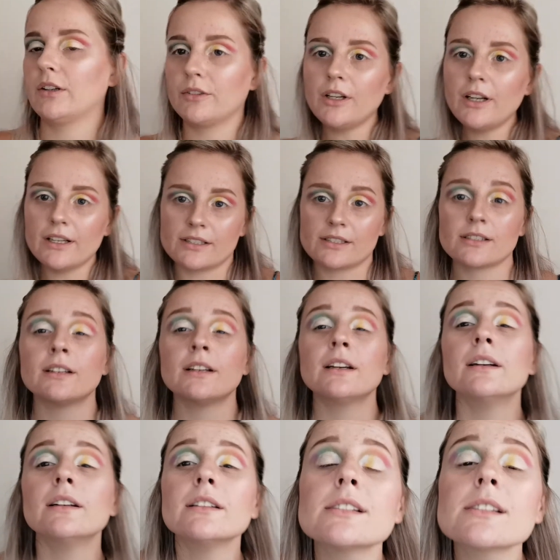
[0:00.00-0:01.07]
Alright,
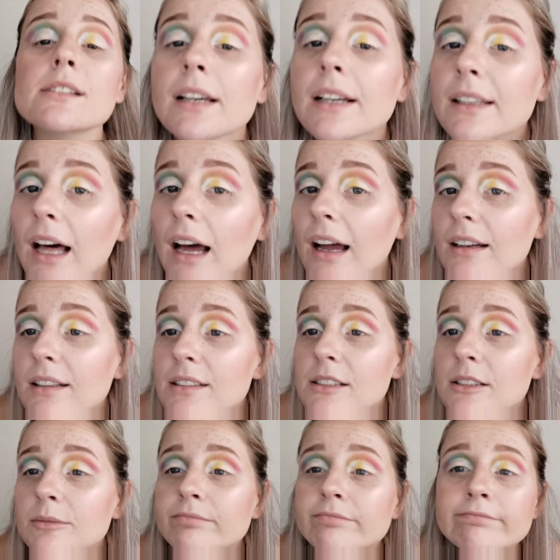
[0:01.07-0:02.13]
just like
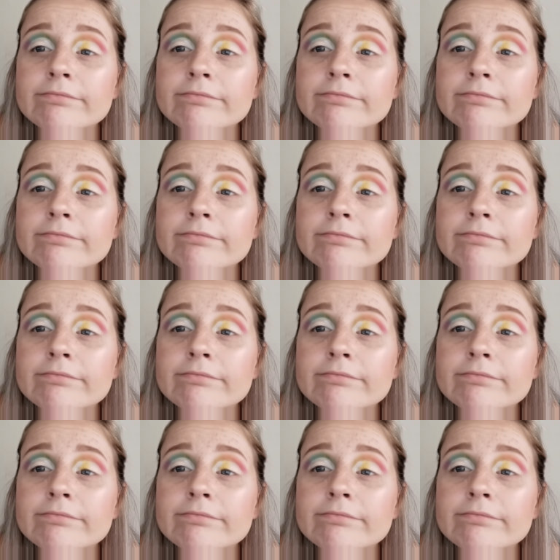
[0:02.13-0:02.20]
that.